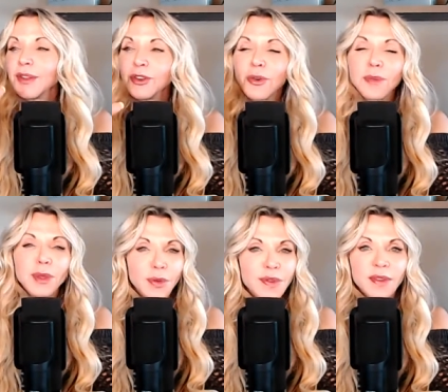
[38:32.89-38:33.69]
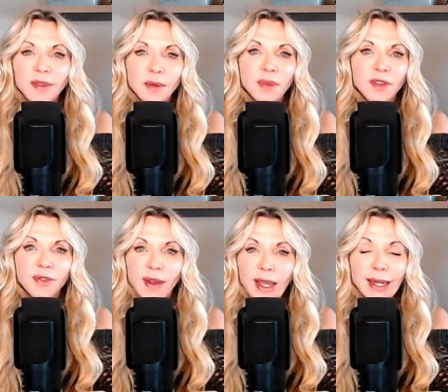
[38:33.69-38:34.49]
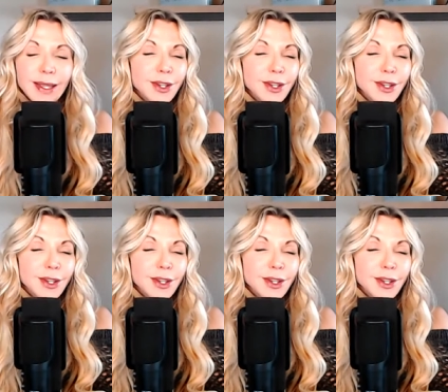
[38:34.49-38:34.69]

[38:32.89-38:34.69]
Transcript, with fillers: then your immune system is fine